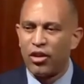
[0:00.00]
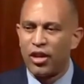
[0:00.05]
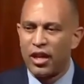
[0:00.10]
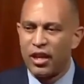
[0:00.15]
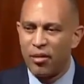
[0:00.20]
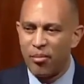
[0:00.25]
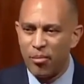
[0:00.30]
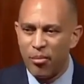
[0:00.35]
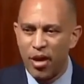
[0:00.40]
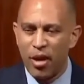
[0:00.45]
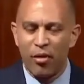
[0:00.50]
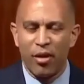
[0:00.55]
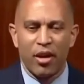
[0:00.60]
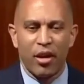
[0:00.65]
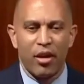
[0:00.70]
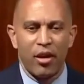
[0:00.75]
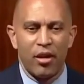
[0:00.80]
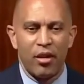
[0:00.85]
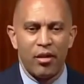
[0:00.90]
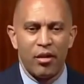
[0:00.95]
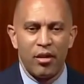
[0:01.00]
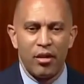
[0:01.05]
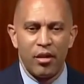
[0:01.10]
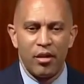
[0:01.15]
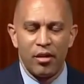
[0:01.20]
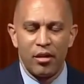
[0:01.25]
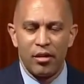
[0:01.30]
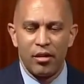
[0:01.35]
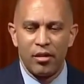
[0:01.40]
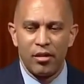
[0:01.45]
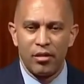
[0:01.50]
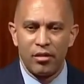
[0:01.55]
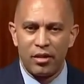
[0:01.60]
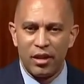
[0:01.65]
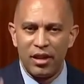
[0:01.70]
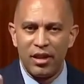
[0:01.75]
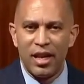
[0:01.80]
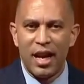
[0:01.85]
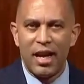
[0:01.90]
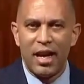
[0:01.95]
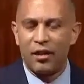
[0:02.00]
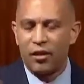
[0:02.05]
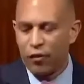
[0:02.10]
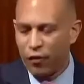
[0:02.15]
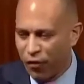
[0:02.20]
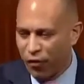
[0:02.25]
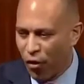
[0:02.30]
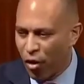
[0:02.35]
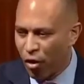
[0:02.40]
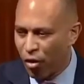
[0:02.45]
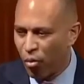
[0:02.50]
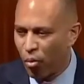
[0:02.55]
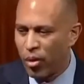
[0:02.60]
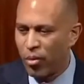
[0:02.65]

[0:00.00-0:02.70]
that America did not default.